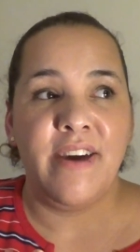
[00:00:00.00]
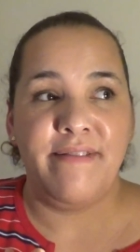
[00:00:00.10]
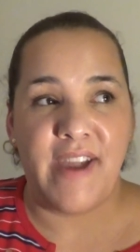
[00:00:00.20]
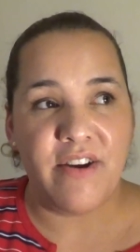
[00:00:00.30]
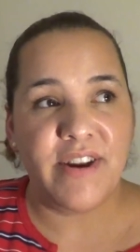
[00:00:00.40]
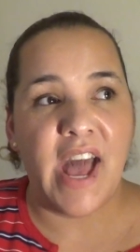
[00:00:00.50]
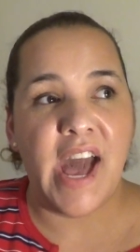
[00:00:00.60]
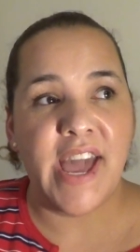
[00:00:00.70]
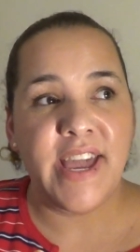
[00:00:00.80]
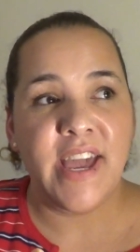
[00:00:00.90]

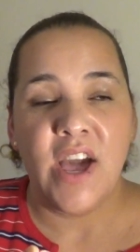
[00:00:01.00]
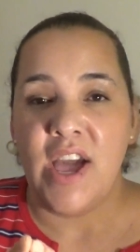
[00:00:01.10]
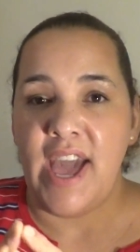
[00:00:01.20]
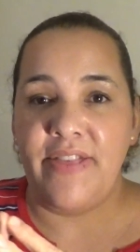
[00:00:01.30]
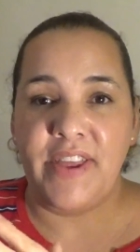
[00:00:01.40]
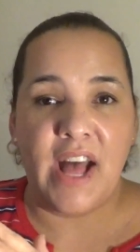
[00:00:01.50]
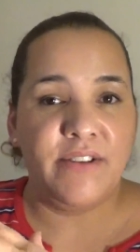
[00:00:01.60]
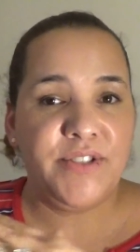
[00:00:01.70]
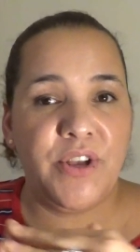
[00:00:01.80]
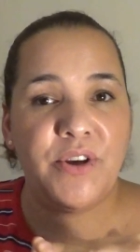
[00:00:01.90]
Fahrenheit and then
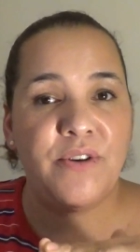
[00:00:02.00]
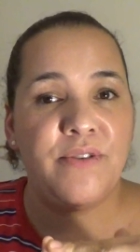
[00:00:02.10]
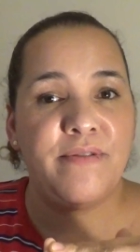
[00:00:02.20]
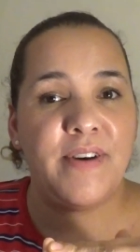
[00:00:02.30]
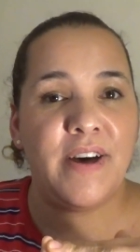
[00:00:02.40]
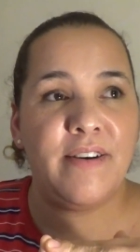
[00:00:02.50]
also